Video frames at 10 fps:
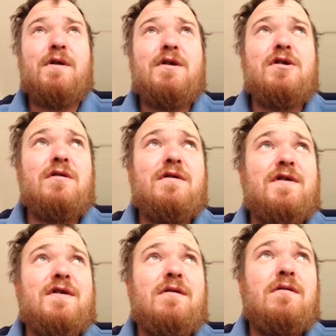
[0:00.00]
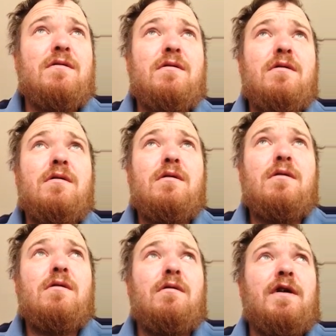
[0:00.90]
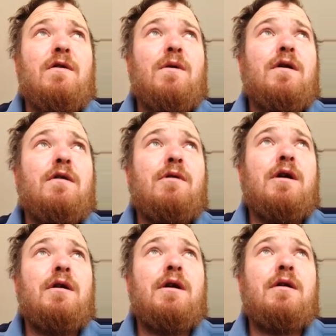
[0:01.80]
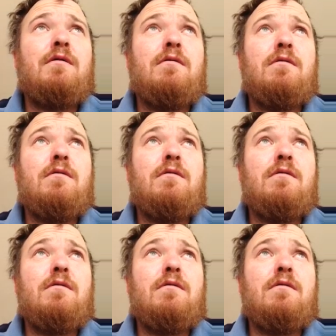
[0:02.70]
additions on that one, I reckon, yet.